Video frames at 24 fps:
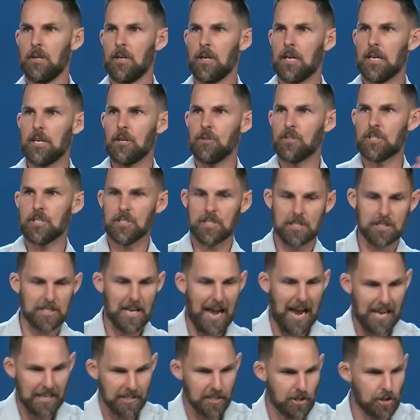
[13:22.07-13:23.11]
He uses this
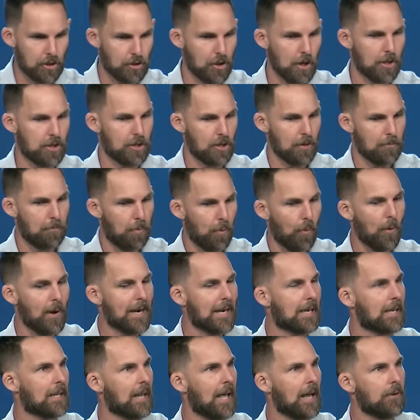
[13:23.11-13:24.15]
highly structured
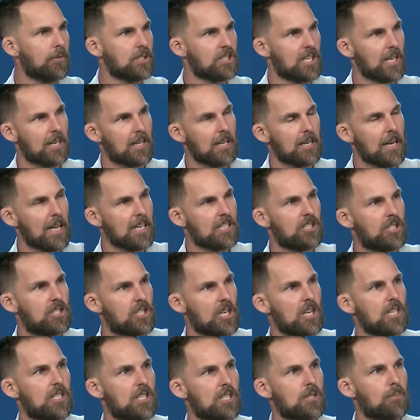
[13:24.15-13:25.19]
poetic language that connects
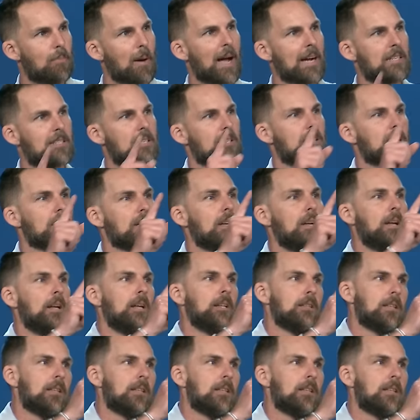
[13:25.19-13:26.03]
Jesus back to the,